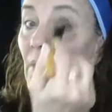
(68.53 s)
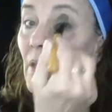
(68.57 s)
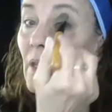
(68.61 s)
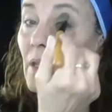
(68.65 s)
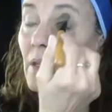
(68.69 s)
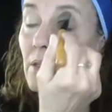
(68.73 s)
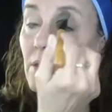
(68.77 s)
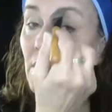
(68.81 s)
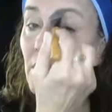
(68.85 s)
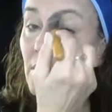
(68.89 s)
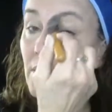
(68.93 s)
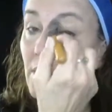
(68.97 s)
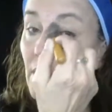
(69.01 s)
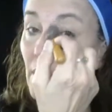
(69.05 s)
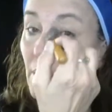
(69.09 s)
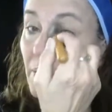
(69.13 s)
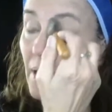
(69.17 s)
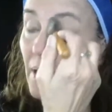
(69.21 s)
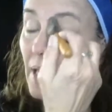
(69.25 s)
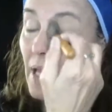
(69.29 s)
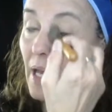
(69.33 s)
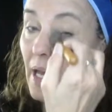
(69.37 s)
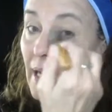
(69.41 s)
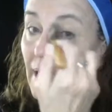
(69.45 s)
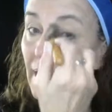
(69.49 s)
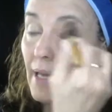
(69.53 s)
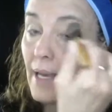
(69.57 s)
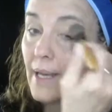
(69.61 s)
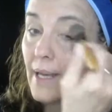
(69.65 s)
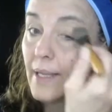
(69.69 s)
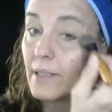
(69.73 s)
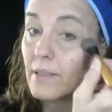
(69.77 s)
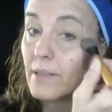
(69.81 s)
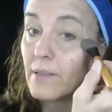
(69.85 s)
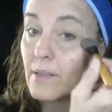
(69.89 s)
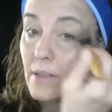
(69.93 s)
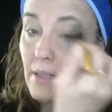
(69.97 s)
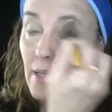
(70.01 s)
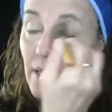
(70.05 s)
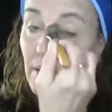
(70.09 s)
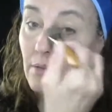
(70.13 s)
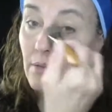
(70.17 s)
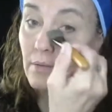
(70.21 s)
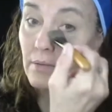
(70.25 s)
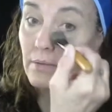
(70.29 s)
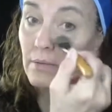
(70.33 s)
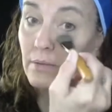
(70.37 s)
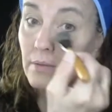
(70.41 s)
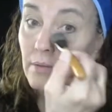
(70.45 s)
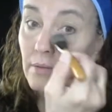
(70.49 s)
just apply like so.
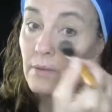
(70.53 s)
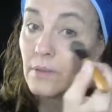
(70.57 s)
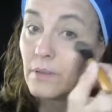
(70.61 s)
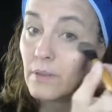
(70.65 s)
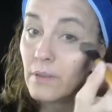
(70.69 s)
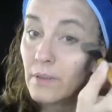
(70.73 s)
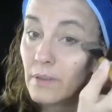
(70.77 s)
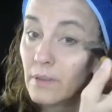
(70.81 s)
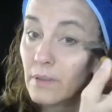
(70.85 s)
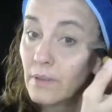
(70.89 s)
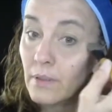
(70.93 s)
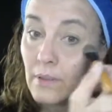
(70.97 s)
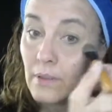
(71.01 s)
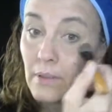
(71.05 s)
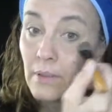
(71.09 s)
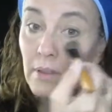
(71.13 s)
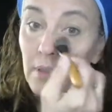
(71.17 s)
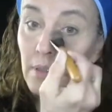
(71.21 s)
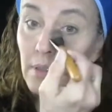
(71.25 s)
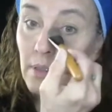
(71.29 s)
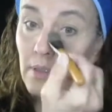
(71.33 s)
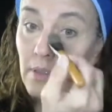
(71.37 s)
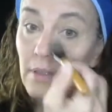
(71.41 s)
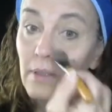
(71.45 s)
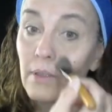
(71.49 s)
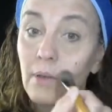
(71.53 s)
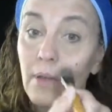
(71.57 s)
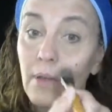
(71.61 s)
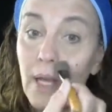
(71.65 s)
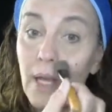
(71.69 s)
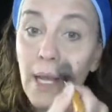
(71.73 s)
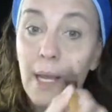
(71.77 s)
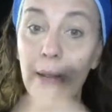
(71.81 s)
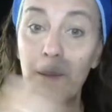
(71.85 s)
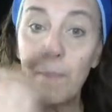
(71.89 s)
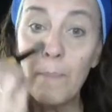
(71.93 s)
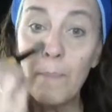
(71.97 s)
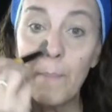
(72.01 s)
Okay.